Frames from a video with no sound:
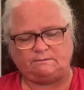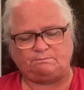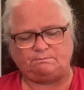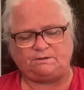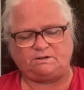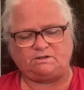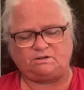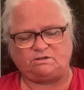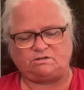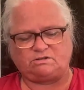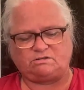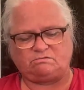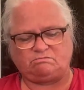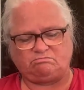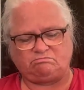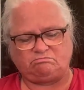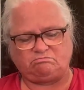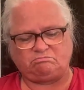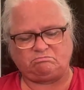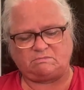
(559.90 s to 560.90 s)
because
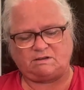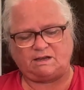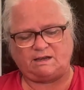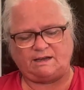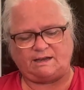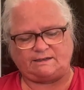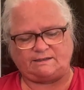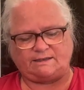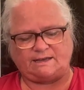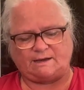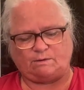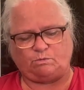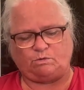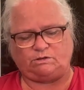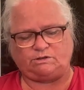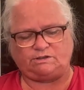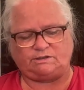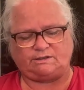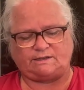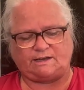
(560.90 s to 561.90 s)
I guess that will
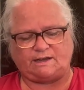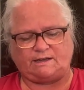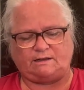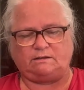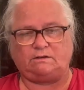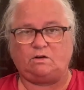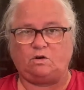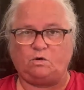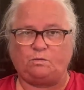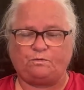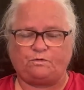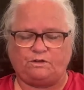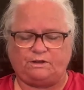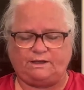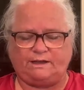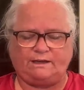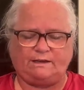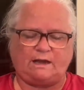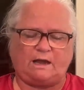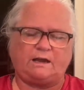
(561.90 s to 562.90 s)
sell.
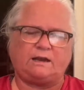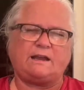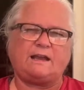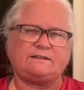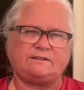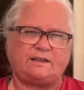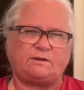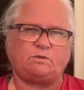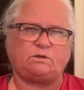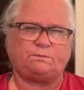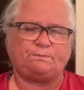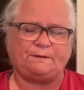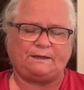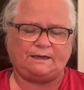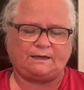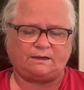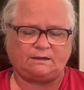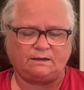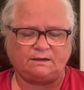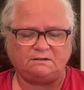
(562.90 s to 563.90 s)
Hopefully, I guess there will be
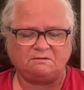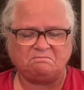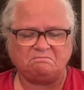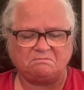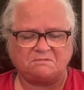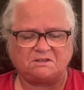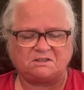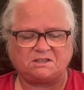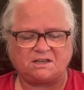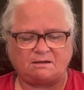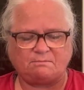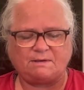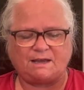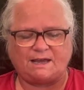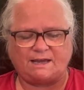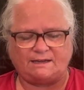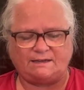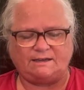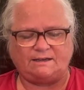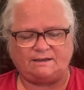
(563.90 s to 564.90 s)
some
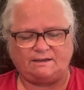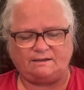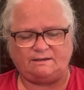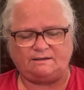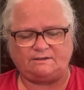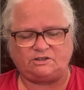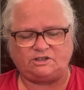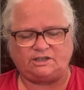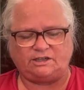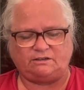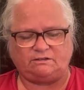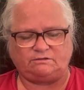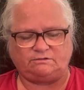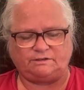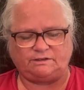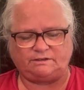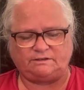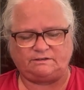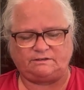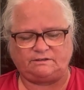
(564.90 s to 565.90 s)

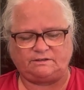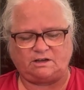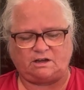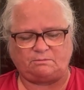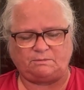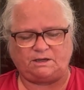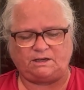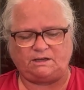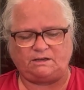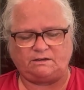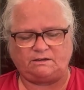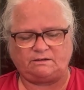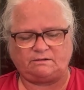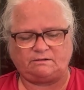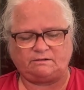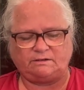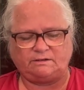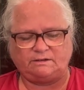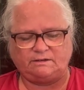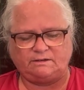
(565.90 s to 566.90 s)
children coming
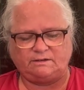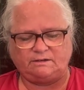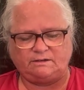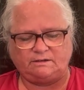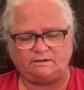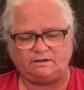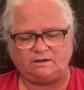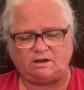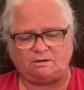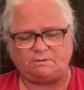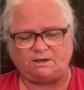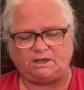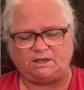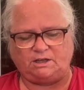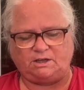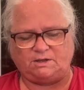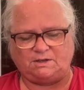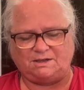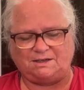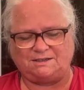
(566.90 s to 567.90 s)

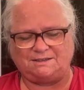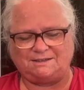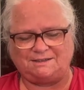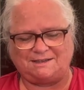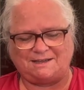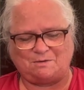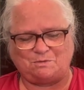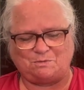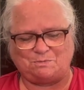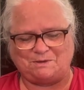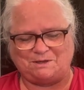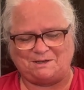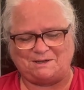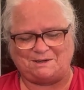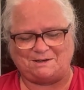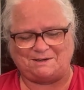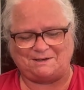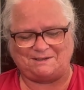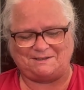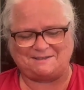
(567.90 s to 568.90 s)
along, and that would be
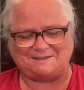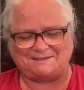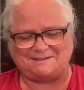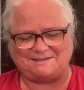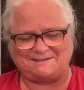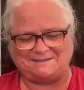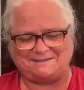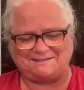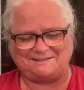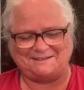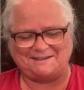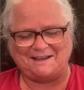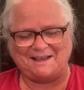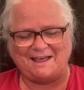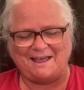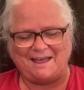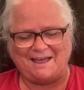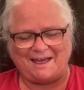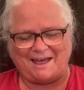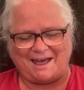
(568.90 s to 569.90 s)
nice.
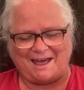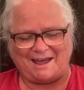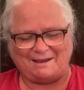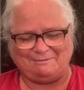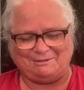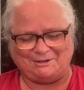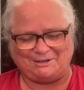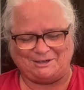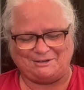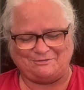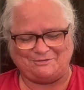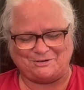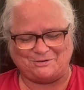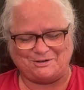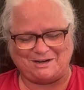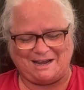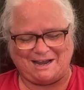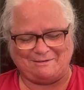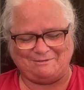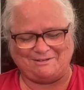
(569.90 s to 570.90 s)
I'm looking forward.
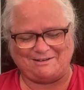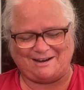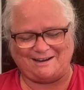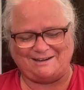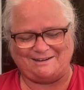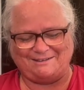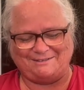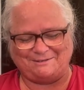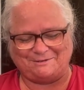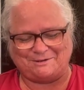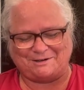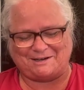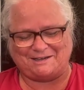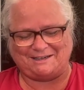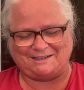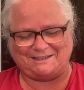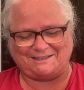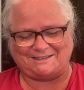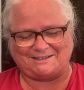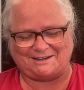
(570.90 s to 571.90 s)
I'm quite
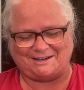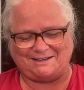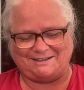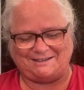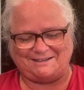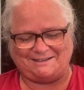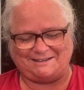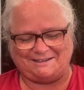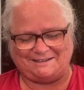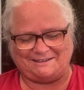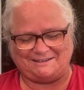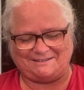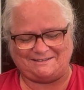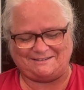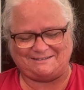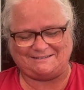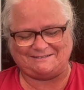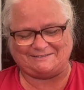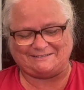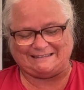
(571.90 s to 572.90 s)
excited and
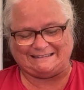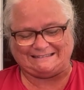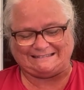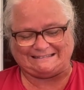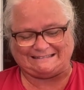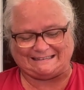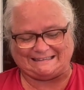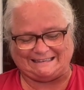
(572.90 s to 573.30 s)
quite